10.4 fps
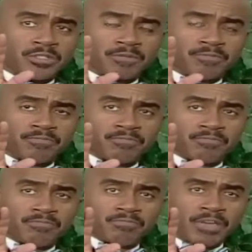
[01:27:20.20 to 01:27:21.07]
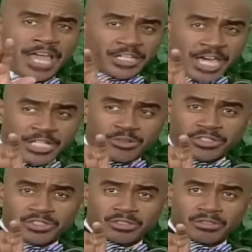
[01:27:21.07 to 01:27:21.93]
And kindreds. And
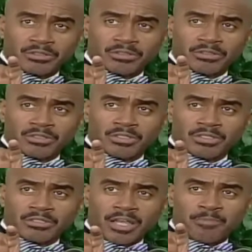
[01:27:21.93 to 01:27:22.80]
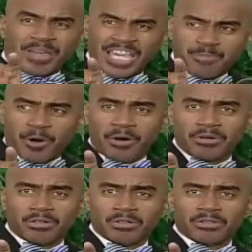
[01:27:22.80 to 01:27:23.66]
kindreds. And people.
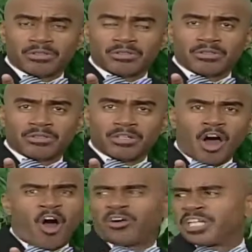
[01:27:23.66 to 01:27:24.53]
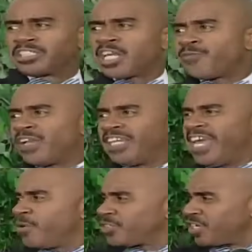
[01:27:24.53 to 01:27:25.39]
People. And tongues. All the different
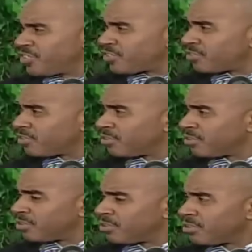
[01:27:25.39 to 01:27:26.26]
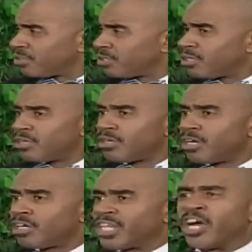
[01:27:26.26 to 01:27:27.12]
languages. Stood before the
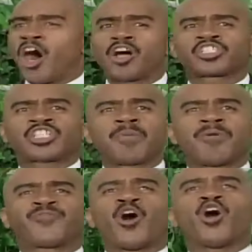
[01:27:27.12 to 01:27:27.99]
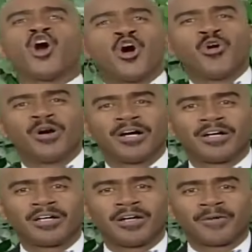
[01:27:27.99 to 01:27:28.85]
throne. They all stood before who?
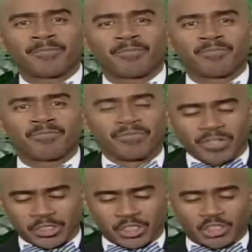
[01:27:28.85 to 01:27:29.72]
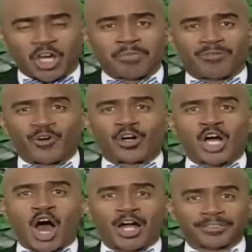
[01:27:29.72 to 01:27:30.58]
Stood before the they throne. Stood
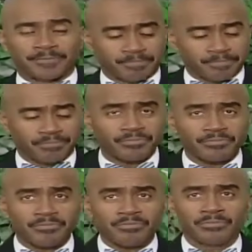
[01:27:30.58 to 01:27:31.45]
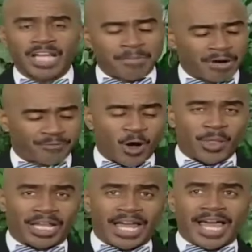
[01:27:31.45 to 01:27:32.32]
before God. And before the Lamb. And
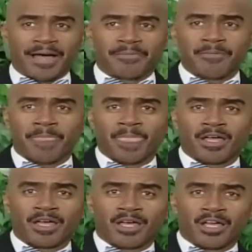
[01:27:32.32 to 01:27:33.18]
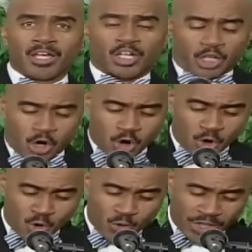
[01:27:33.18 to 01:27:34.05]
before the Lamb. Clothed with white robes.
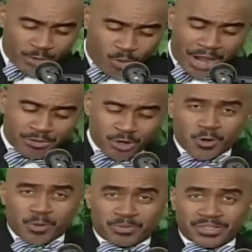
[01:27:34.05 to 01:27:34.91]
Clothed in white robes.